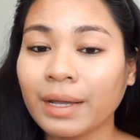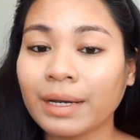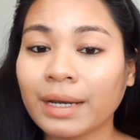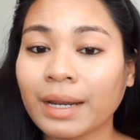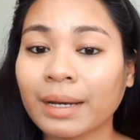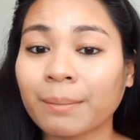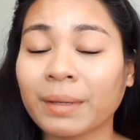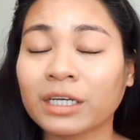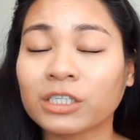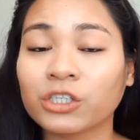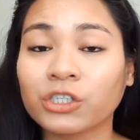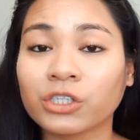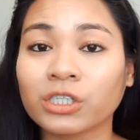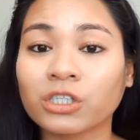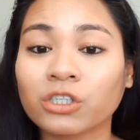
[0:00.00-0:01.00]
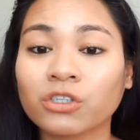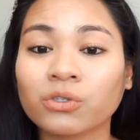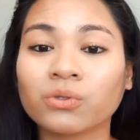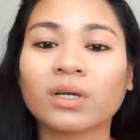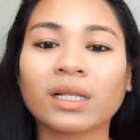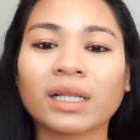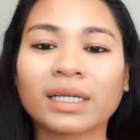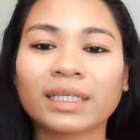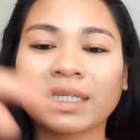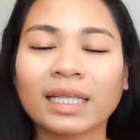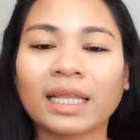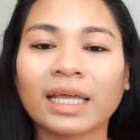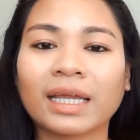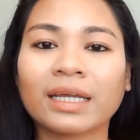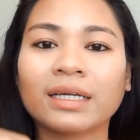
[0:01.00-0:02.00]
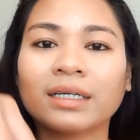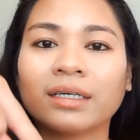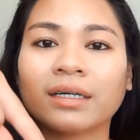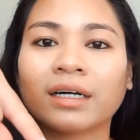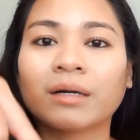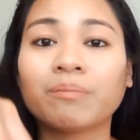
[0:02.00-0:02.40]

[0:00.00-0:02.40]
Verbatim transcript: and make sure to click the link